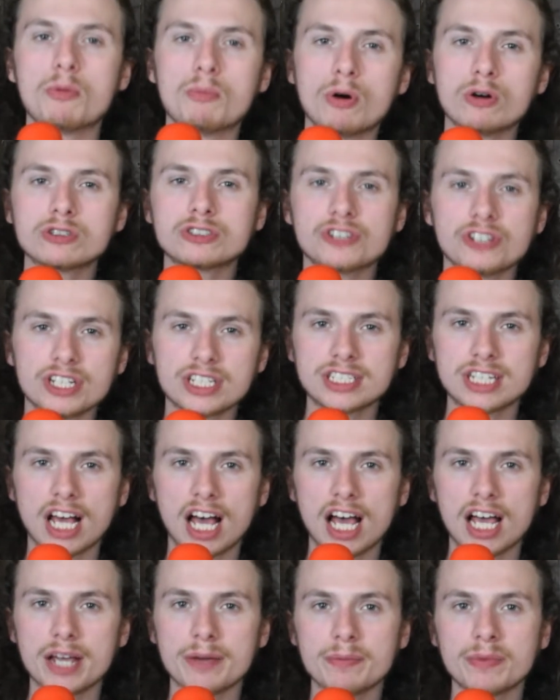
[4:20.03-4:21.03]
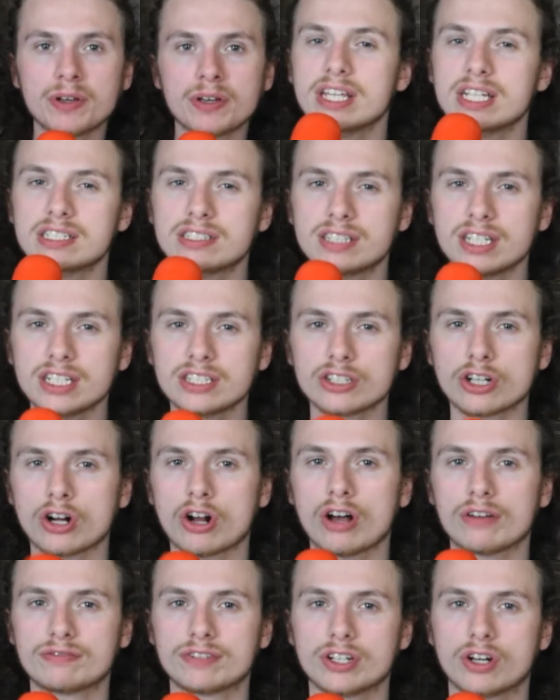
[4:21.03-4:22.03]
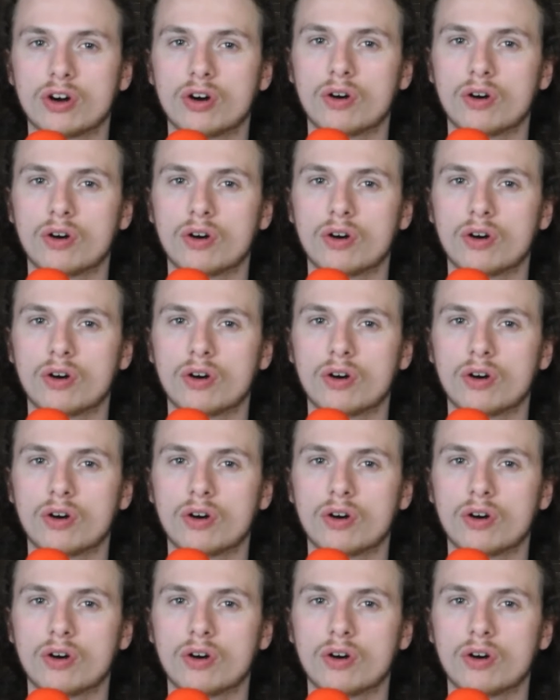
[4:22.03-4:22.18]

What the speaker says: most of the time, these things are often